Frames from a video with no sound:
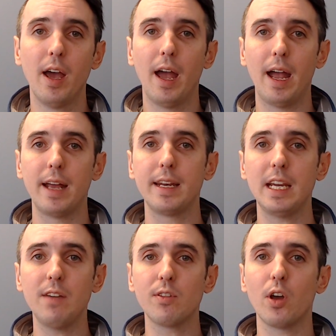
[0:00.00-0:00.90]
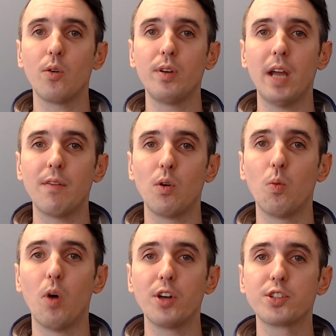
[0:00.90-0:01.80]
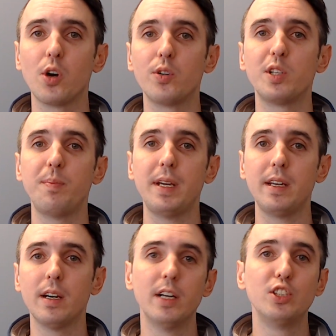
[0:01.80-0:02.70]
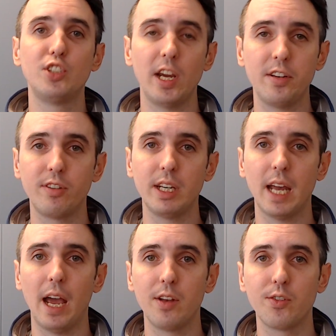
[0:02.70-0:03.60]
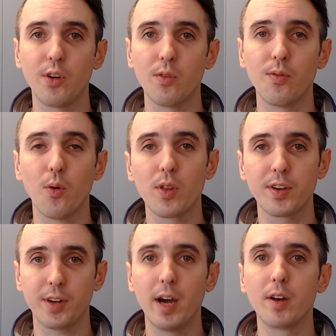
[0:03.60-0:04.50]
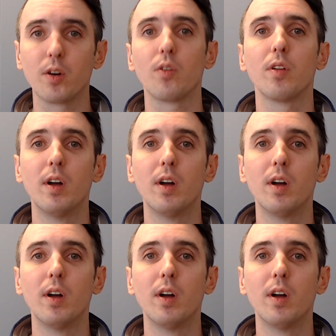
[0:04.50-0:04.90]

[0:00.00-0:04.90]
And even though Neville was going to be chasing Enzo for the title